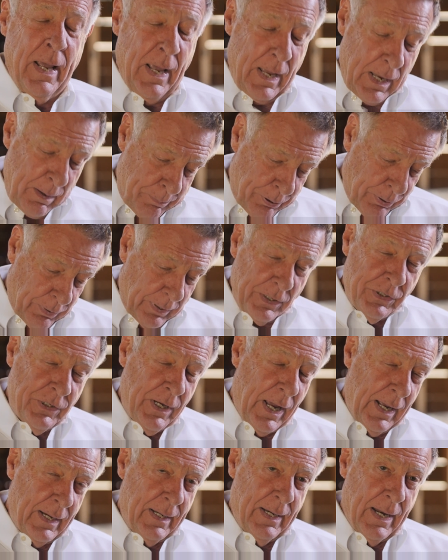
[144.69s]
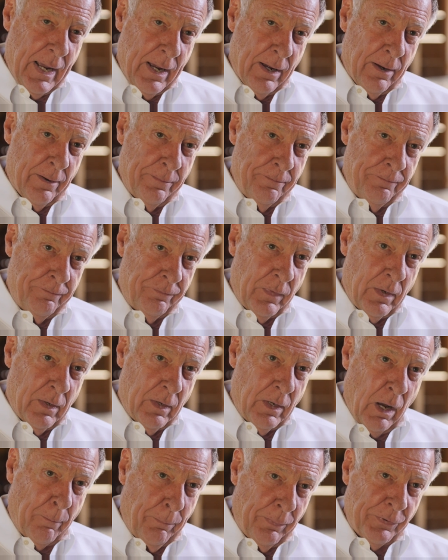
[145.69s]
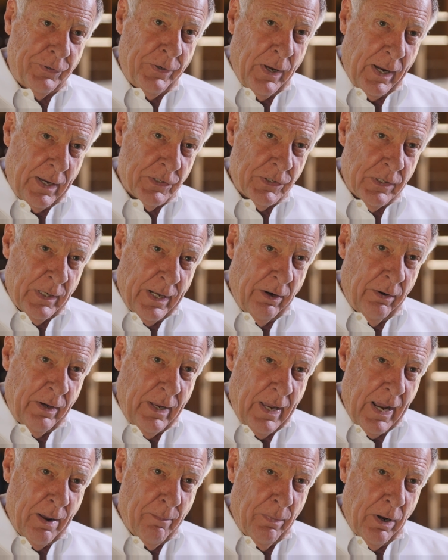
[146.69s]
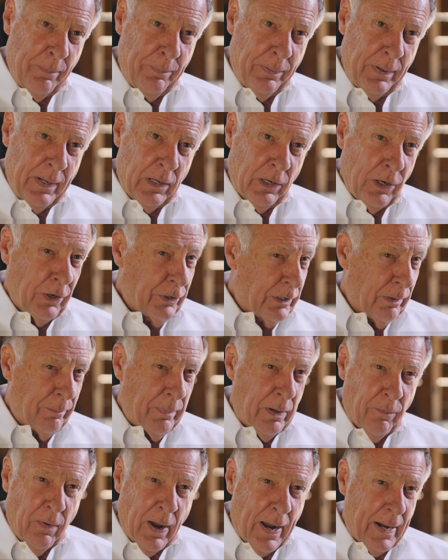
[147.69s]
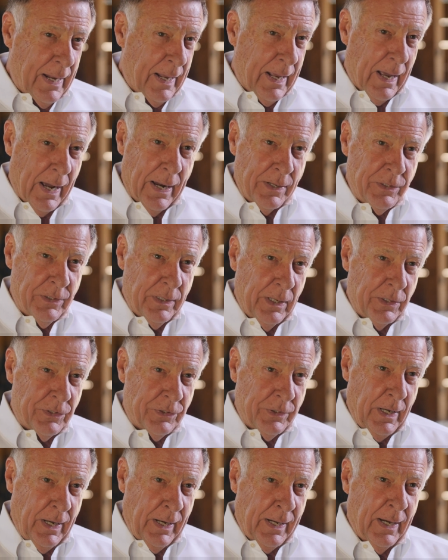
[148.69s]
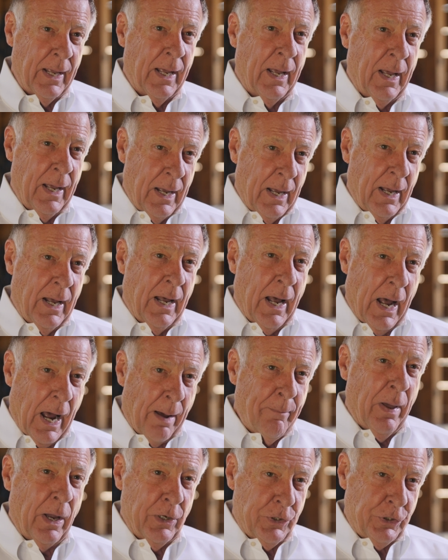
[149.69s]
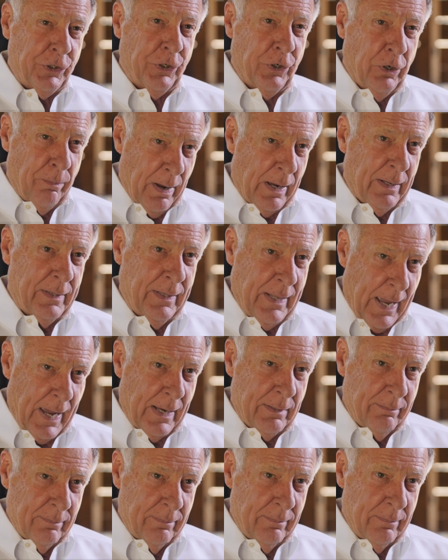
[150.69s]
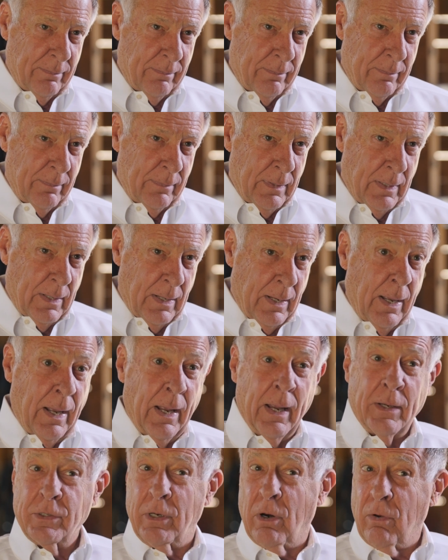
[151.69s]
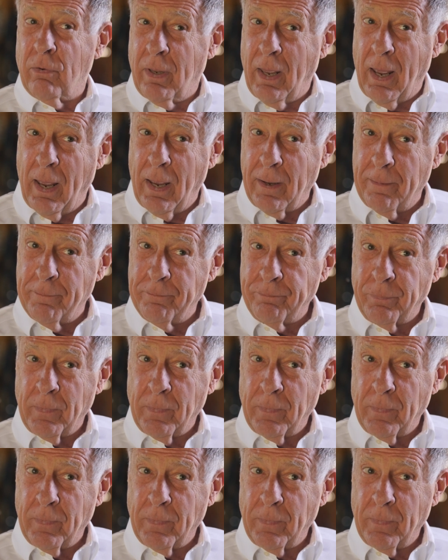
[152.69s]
He put his head down. A couple seconds later, came up, and he looked at me right in the eyes, and he said, I'm not sure about that. I said, okay.